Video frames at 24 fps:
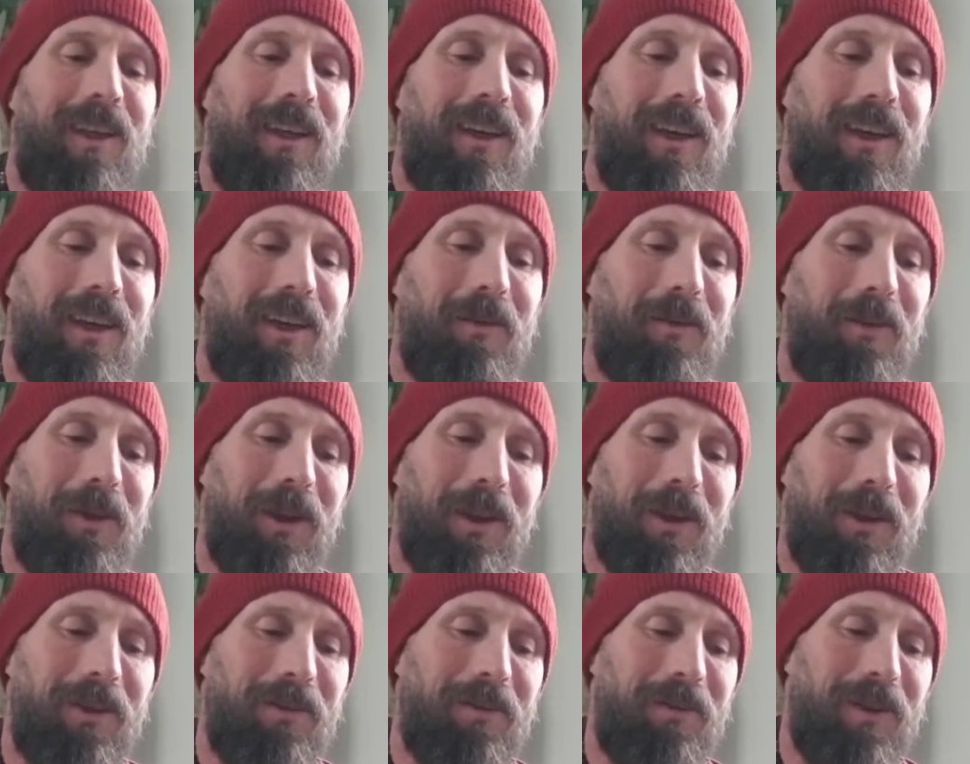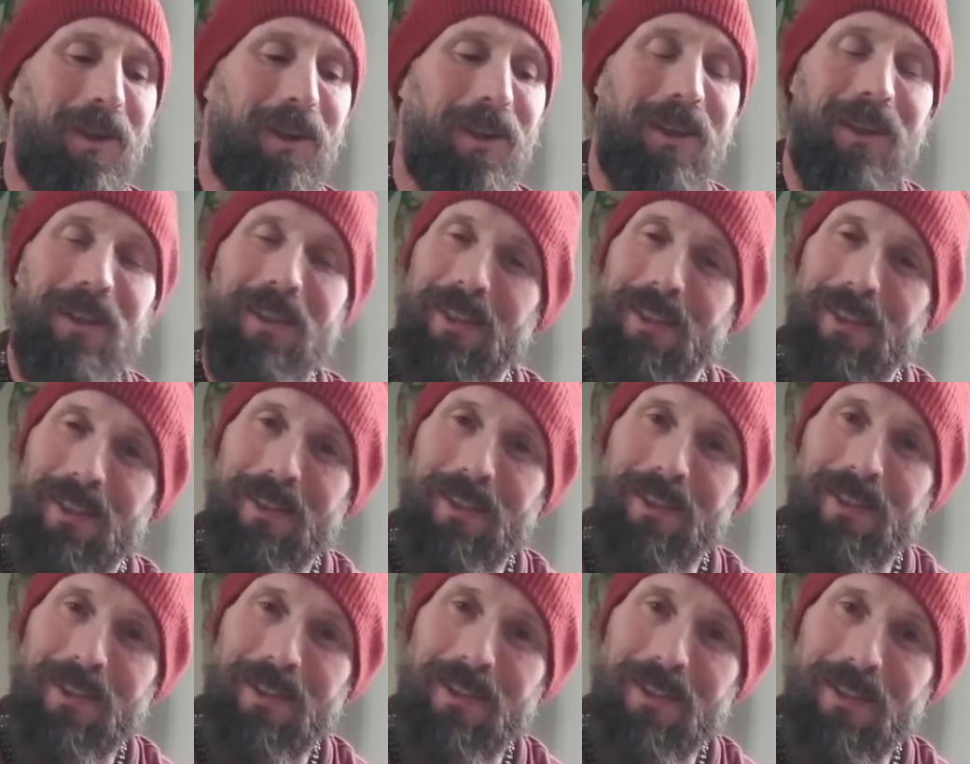Another one
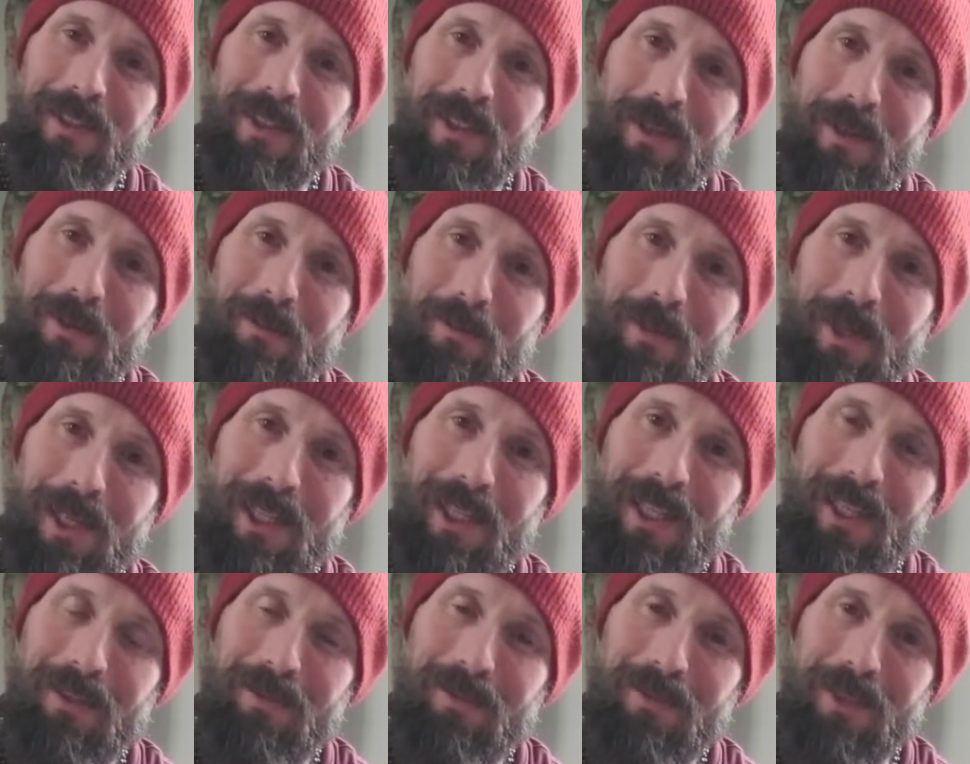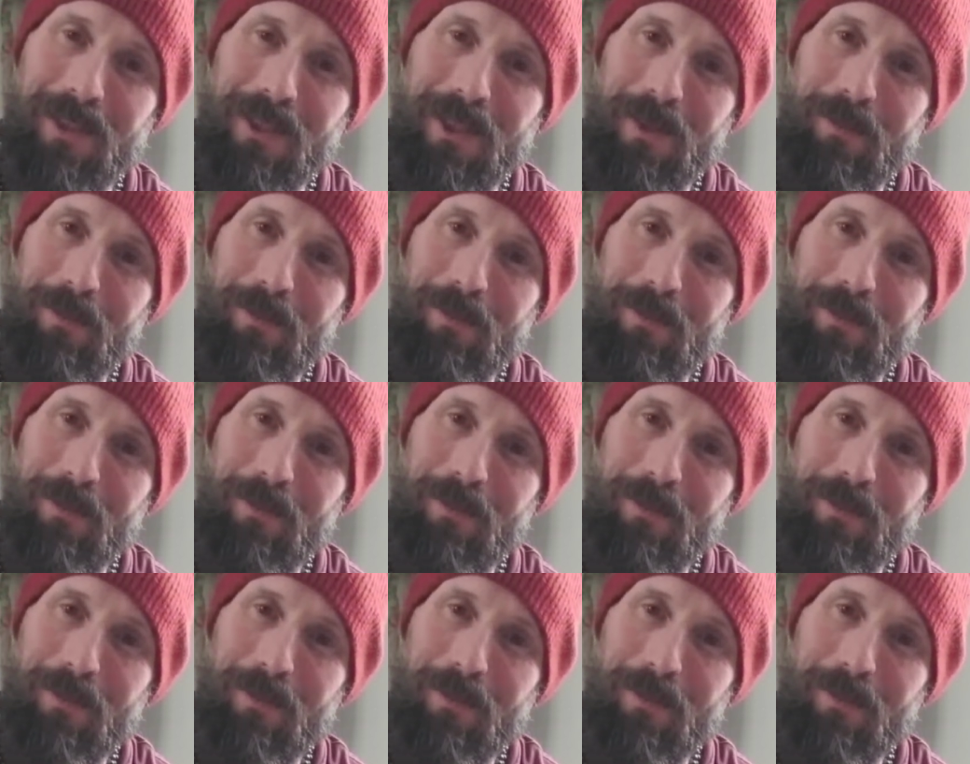is, my life is